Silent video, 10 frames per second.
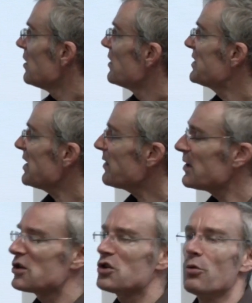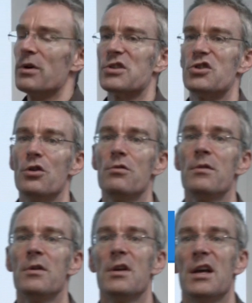The second thing you should always do
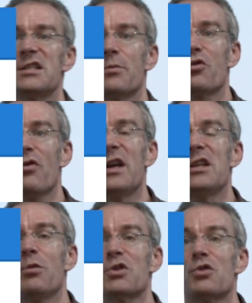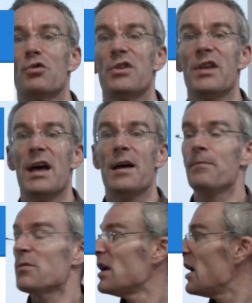is upgrade what's already there.
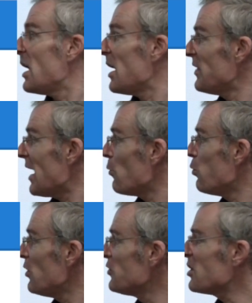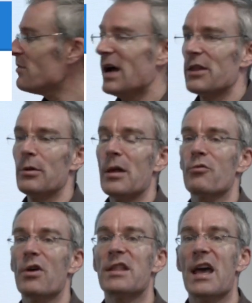And that one command will
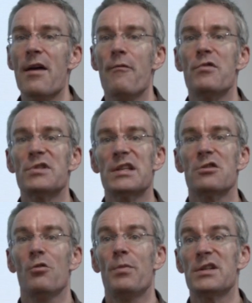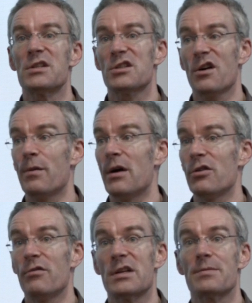upgrade every single piece of software on
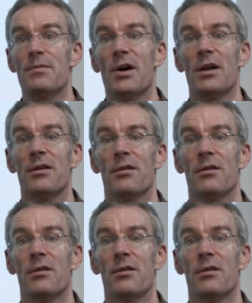the Raspberry Pi.